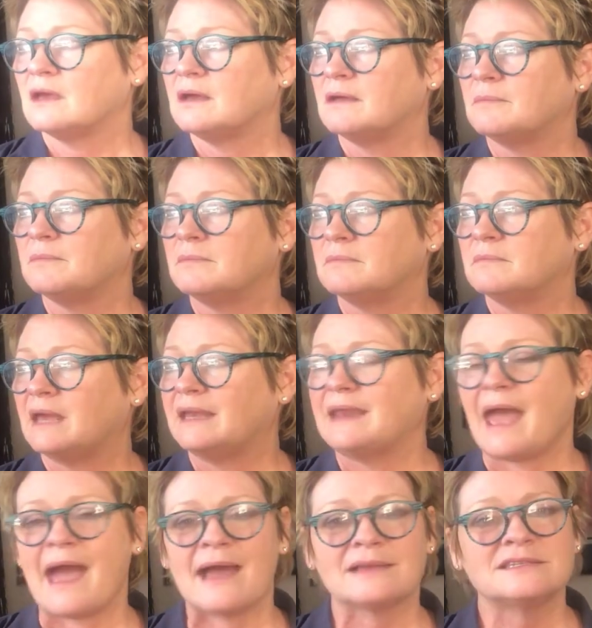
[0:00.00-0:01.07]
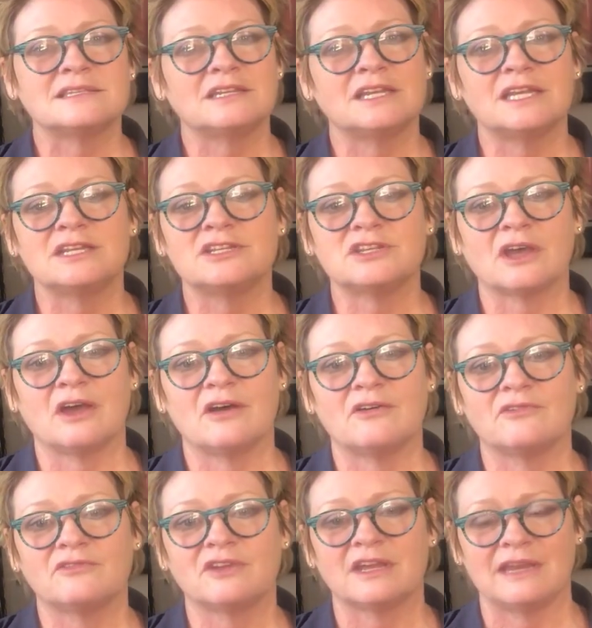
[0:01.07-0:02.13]
um, an accident
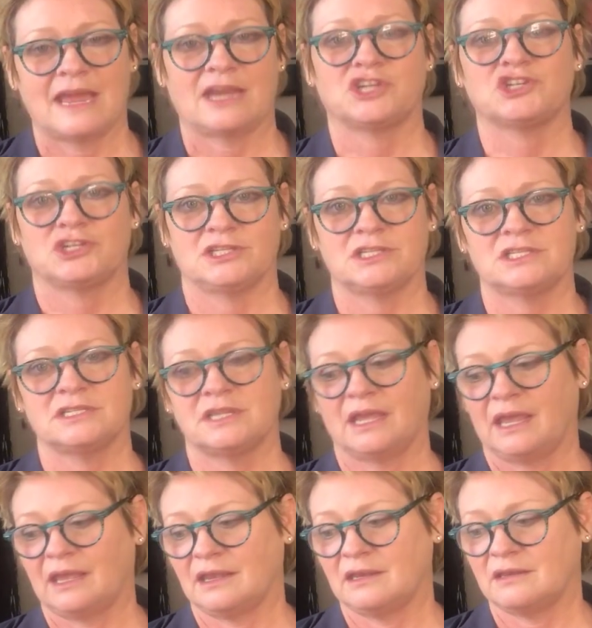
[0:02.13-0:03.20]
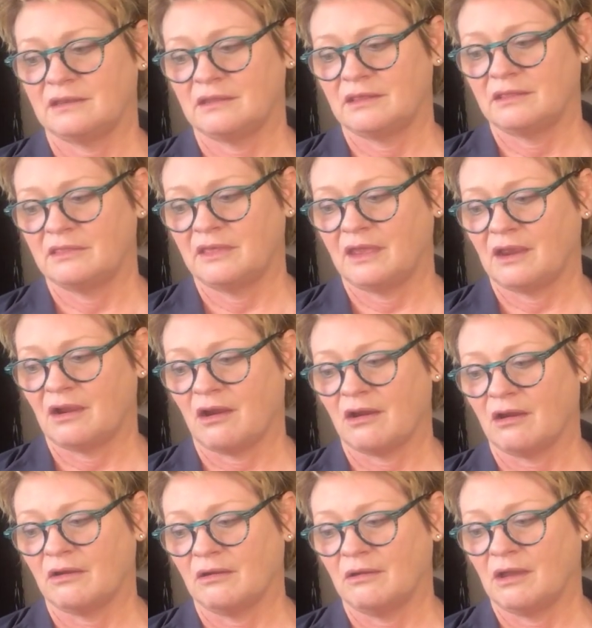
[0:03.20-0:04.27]
of connections. And they
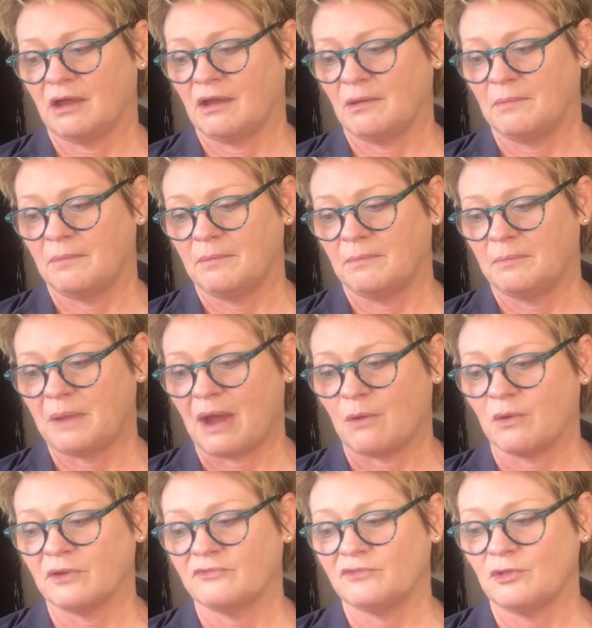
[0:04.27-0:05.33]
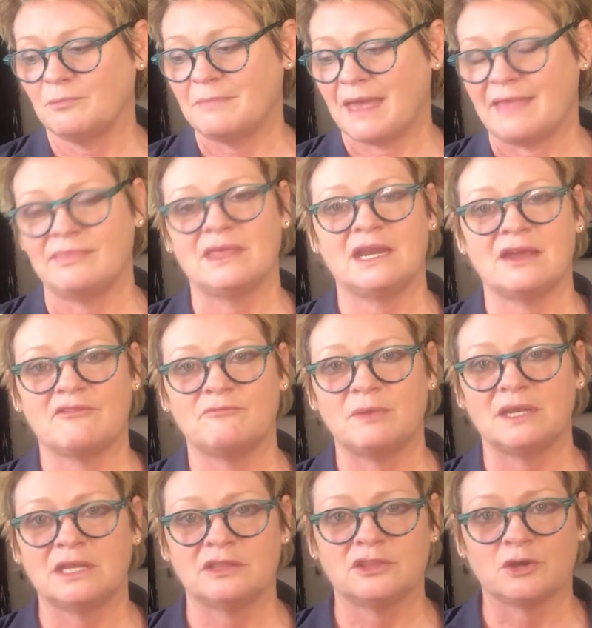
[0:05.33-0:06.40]
are um, powerful men that have
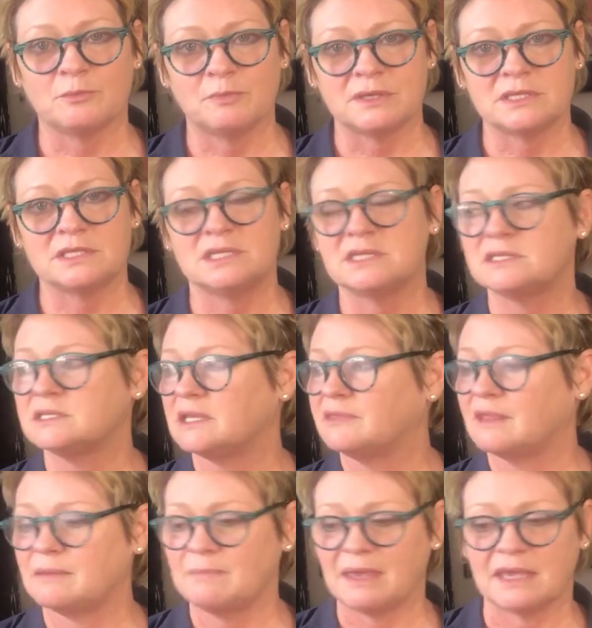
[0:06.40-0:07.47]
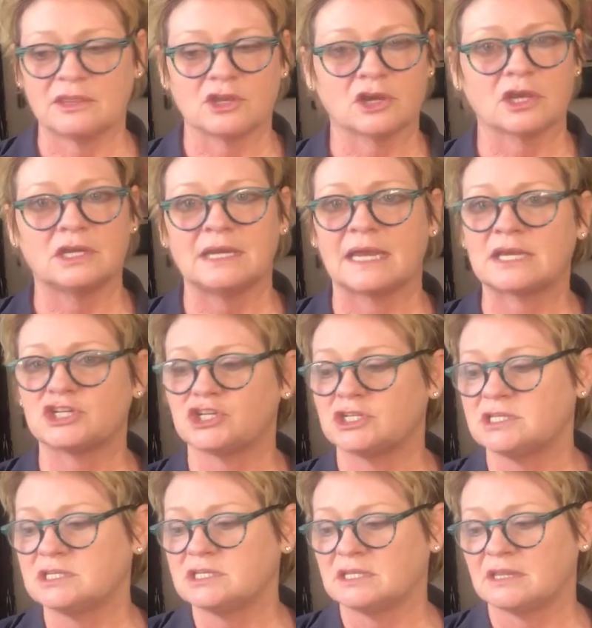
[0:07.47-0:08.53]
been in their business and they make their
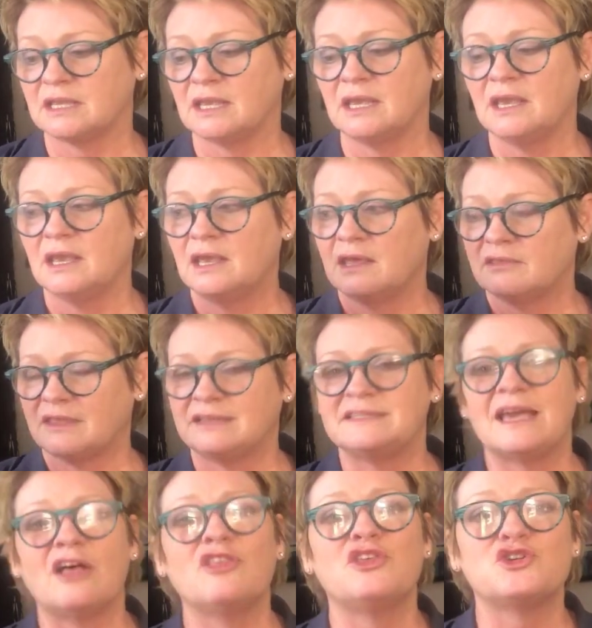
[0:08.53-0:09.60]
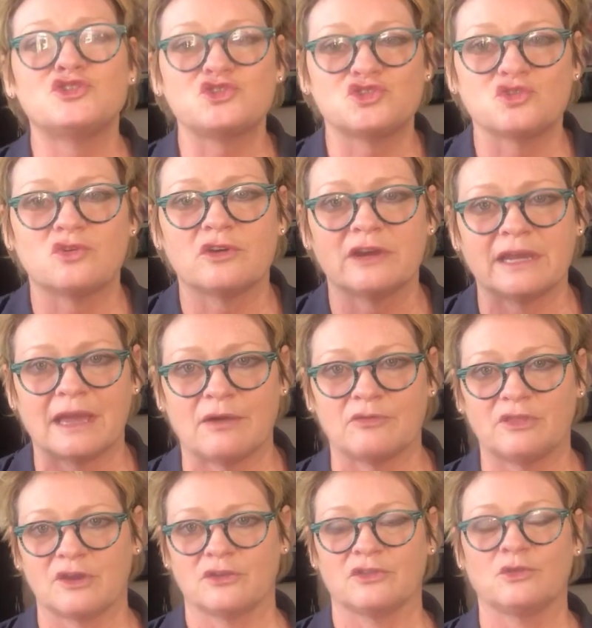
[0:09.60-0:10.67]
connections and they, they tell their story
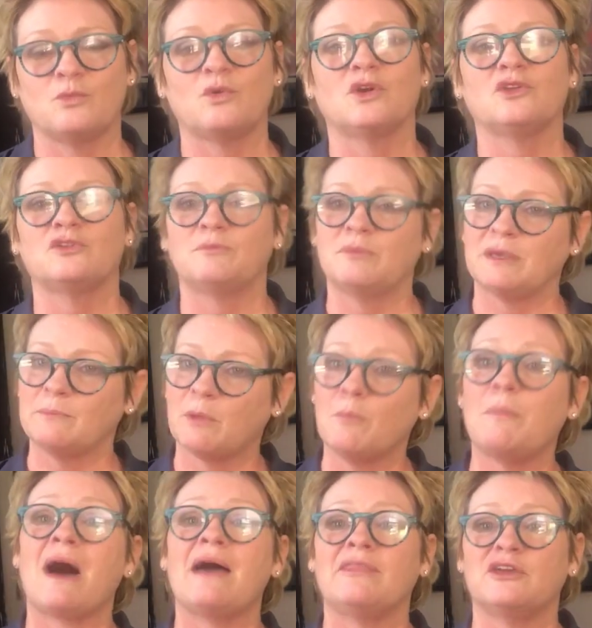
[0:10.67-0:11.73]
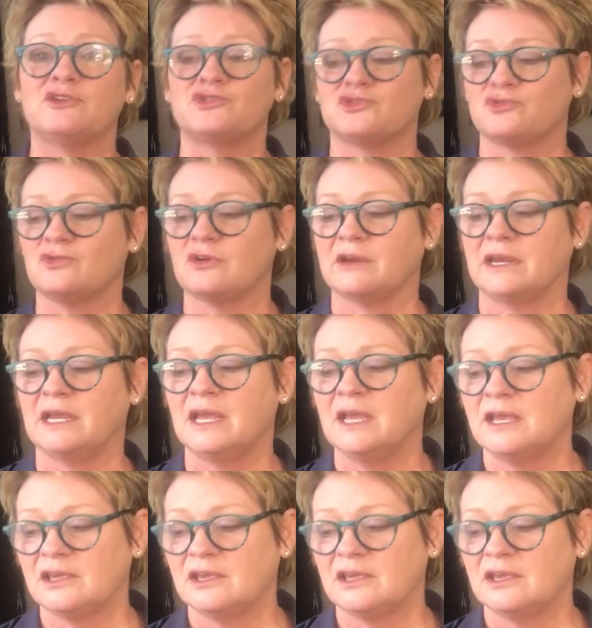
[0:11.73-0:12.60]
out there in the world and people buy their story.